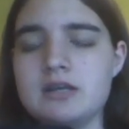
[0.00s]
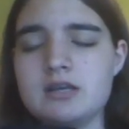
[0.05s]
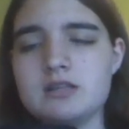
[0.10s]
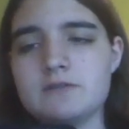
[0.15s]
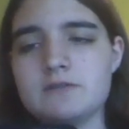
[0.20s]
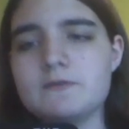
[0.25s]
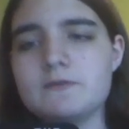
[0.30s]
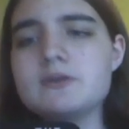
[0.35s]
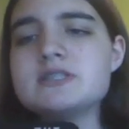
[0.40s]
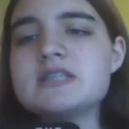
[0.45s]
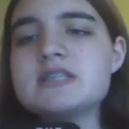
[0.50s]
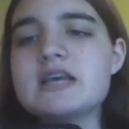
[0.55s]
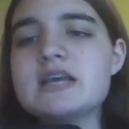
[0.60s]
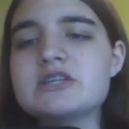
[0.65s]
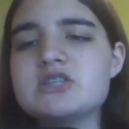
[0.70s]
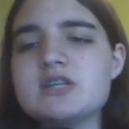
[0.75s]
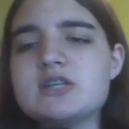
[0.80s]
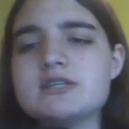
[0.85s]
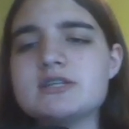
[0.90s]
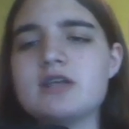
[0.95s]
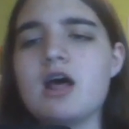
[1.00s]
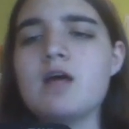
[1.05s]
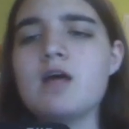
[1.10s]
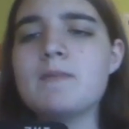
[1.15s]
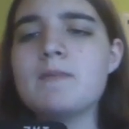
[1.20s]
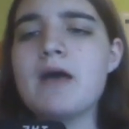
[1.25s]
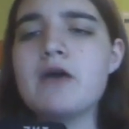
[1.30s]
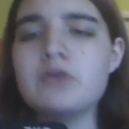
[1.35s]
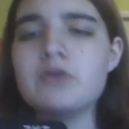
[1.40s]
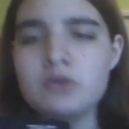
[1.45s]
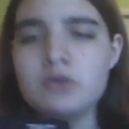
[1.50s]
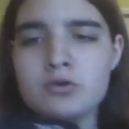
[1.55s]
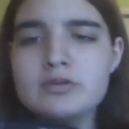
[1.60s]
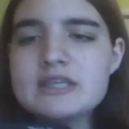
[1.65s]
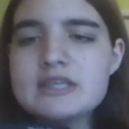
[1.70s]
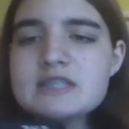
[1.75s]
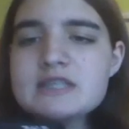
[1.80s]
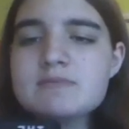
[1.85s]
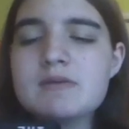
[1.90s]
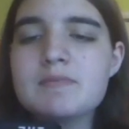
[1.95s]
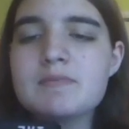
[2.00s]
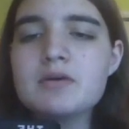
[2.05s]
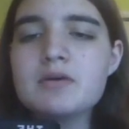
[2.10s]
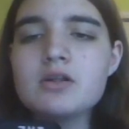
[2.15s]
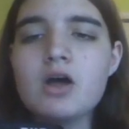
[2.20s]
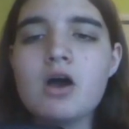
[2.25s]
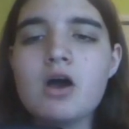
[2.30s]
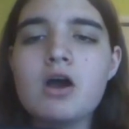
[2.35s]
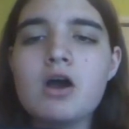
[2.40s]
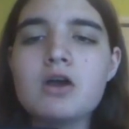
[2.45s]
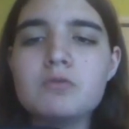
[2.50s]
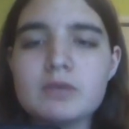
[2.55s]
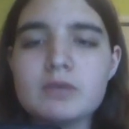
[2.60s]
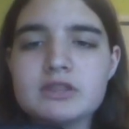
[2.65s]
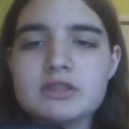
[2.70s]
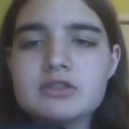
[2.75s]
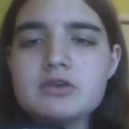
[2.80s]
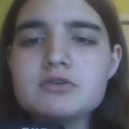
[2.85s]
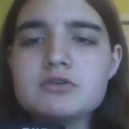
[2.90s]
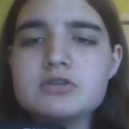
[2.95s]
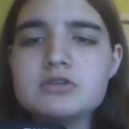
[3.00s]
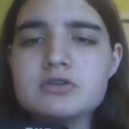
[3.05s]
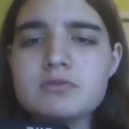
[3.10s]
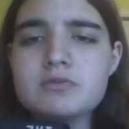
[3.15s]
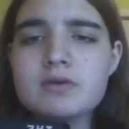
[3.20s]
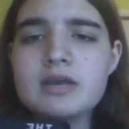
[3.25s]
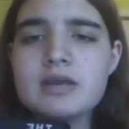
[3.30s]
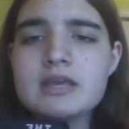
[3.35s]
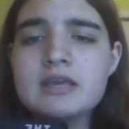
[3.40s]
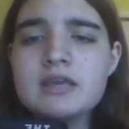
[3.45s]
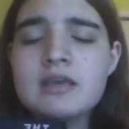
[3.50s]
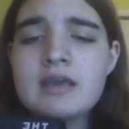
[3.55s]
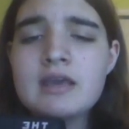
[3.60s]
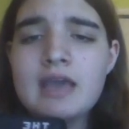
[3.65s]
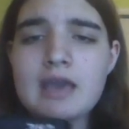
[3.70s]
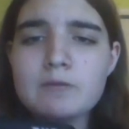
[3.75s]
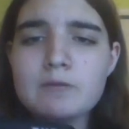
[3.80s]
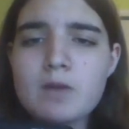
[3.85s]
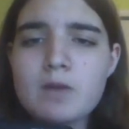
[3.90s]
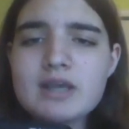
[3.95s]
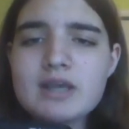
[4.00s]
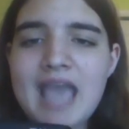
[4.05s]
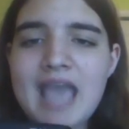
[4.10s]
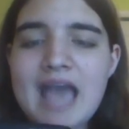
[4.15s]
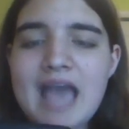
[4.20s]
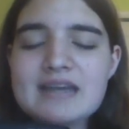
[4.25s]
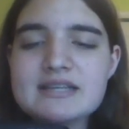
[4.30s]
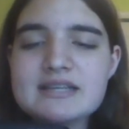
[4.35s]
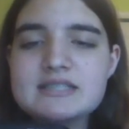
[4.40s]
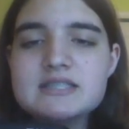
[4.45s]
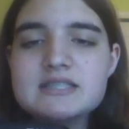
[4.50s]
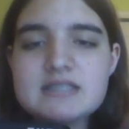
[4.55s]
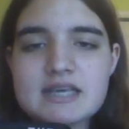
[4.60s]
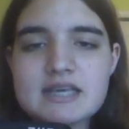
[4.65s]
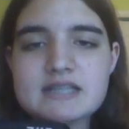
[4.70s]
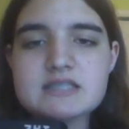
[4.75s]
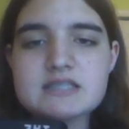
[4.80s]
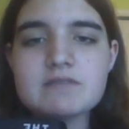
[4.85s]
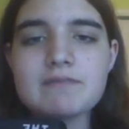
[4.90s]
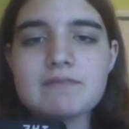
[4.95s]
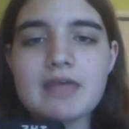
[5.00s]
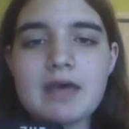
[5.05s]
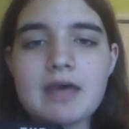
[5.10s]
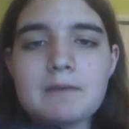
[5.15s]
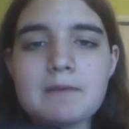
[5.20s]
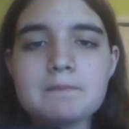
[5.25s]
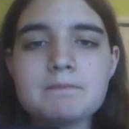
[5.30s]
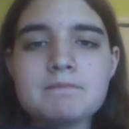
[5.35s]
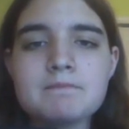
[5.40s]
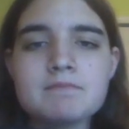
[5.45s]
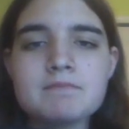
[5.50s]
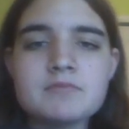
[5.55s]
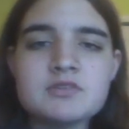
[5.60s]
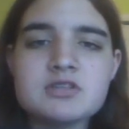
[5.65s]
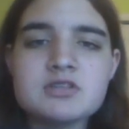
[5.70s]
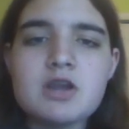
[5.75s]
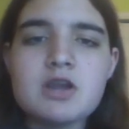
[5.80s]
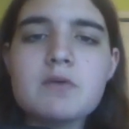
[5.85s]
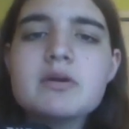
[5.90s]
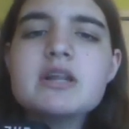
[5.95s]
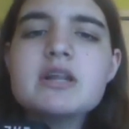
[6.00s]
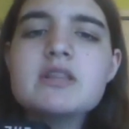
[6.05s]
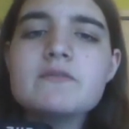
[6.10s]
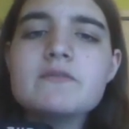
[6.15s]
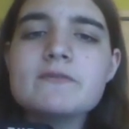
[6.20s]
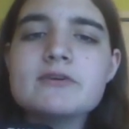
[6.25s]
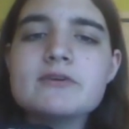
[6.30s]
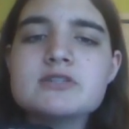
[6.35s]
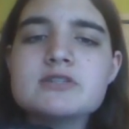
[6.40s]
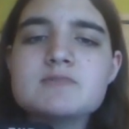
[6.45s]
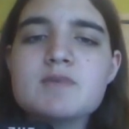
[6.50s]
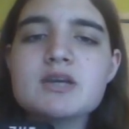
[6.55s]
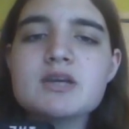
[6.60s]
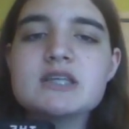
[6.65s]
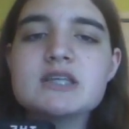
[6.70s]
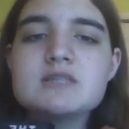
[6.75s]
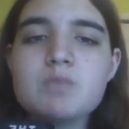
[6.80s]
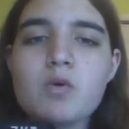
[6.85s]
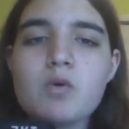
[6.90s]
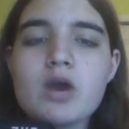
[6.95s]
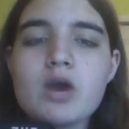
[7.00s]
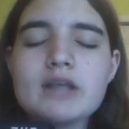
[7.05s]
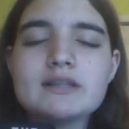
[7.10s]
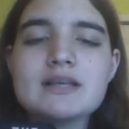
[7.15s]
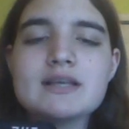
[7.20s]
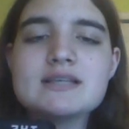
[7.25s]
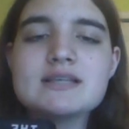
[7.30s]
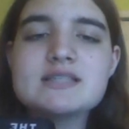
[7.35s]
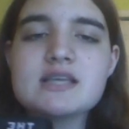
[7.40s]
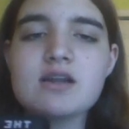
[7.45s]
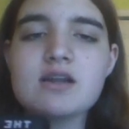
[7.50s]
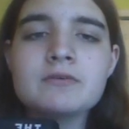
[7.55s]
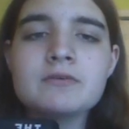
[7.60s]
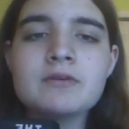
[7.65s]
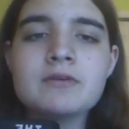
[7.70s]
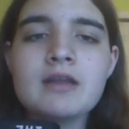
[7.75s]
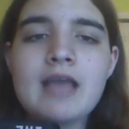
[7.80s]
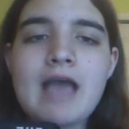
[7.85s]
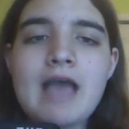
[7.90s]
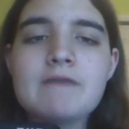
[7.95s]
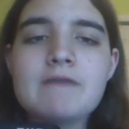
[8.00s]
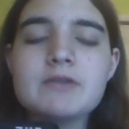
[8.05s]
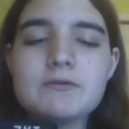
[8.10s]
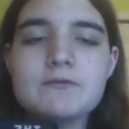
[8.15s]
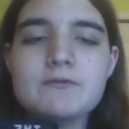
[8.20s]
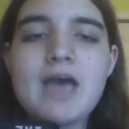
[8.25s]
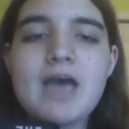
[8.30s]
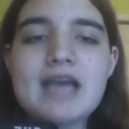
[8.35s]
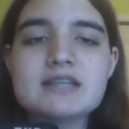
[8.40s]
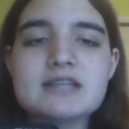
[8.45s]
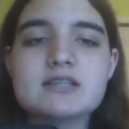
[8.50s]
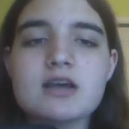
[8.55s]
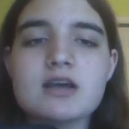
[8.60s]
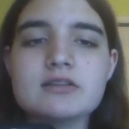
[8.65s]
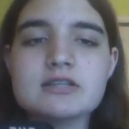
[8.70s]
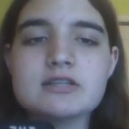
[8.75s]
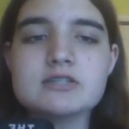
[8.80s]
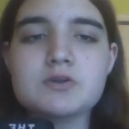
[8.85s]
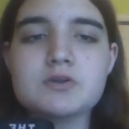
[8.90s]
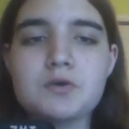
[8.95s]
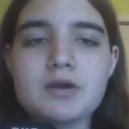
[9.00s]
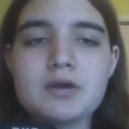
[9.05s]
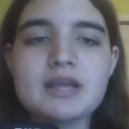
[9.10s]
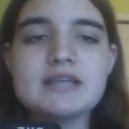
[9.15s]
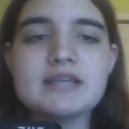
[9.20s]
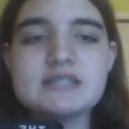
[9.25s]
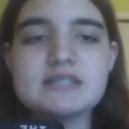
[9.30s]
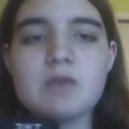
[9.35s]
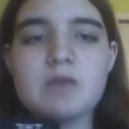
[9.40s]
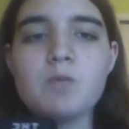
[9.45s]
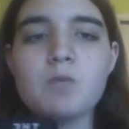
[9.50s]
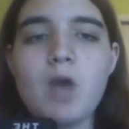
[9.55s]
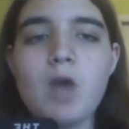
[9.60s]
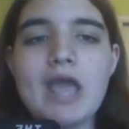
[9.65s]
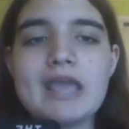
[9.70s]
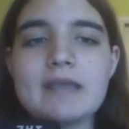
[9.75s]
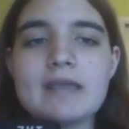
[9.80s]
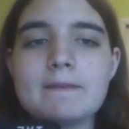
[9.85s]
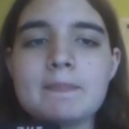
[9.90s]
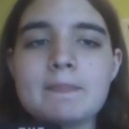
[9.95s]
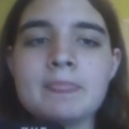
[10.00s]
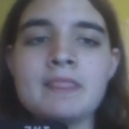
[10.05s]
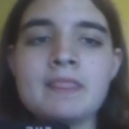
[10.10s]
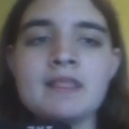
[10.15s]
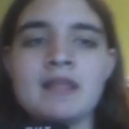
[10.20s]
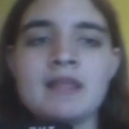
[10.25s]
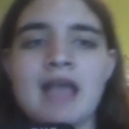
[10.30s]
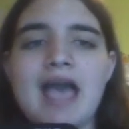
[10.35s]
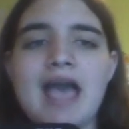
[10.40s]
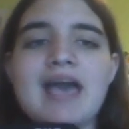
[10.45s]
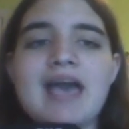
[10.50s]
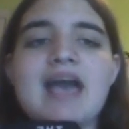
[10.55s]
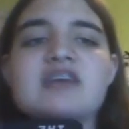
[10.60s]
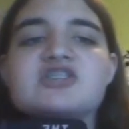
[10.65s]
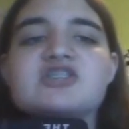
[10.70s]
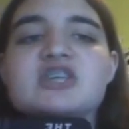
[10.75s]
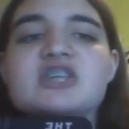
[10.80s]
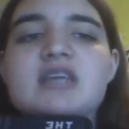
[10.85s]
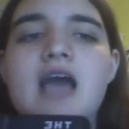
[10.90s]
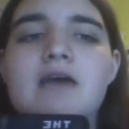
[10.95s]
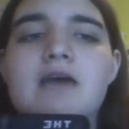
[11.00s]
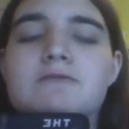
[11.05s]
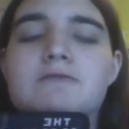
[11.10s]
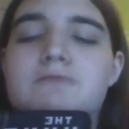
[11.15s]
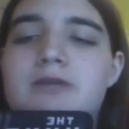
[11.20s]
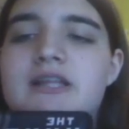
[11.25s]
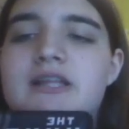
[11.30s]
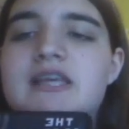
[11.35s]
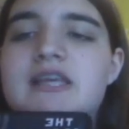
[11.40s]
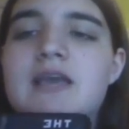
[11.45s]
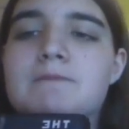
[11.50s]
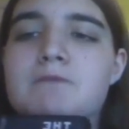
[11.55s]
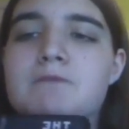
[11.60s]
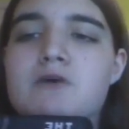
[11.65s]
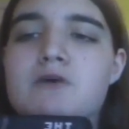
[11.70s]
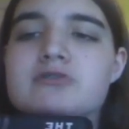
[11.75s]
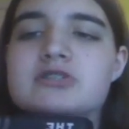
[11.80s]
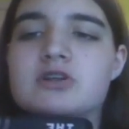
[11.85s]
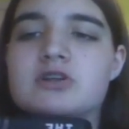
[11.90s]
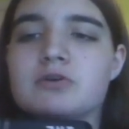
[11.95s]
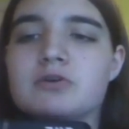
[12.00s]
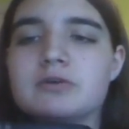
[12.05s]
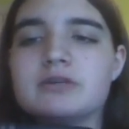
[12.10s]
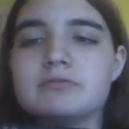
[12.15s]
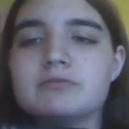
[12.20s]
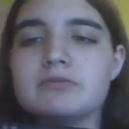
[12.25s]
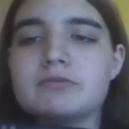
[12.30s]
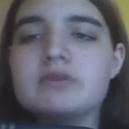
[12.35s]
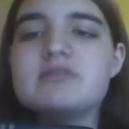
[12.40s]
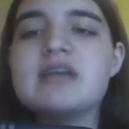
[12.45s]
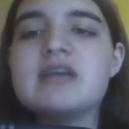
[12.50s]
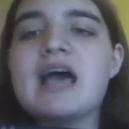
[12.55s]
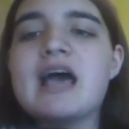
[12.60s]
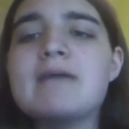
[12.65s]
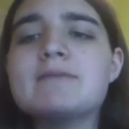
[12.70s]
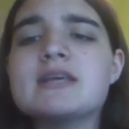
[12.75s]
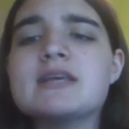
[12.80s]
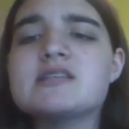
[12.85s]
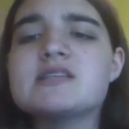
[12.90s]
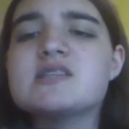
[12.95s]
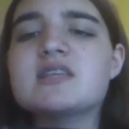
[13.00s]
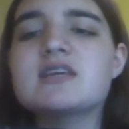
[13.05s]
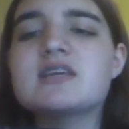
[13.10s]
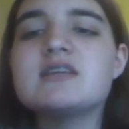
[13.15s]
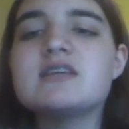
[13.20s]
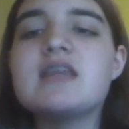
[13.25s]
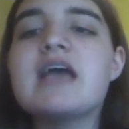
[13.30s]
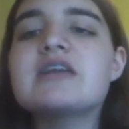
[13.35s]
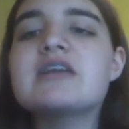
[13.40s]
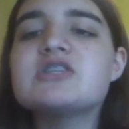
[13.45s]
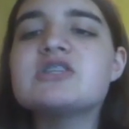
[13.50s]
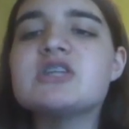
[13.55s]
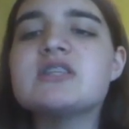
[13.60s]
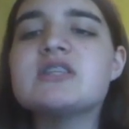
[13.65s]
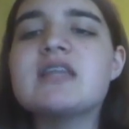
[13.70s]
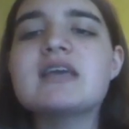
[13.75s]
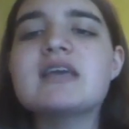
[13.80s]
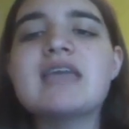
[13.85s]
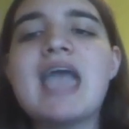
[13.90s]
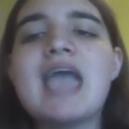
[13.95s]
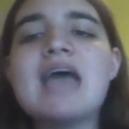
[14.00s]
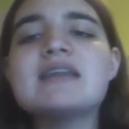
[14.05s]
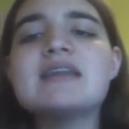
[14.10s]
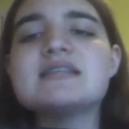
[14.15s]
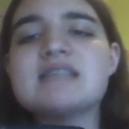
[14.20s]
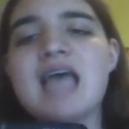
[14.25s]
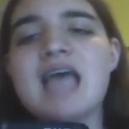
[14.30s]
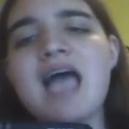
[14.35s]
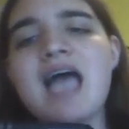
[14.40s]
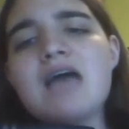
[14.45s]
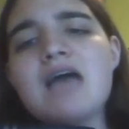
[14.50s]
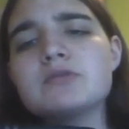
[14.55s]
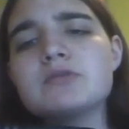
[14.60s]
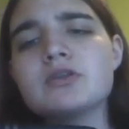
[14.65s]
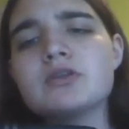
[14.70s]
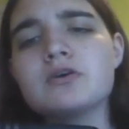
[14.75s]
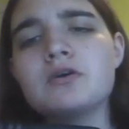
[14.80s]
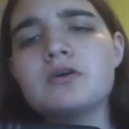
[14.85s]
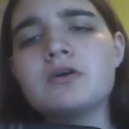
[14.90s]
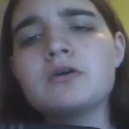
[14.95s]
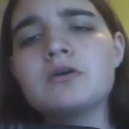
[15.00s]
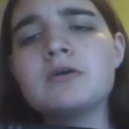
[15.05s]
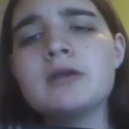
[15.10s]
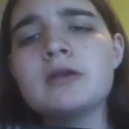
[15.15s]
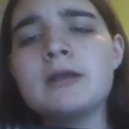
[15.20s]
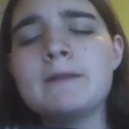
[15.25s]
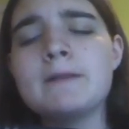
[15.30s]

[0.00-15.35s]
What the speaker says: The first section is all about who these people are, what they're doing, and what Katniss thinks of them. No one in the first book is pointless and have an effect on the story in some way. I actually got really emotional when Rue died because of the connection that Katniss had with her.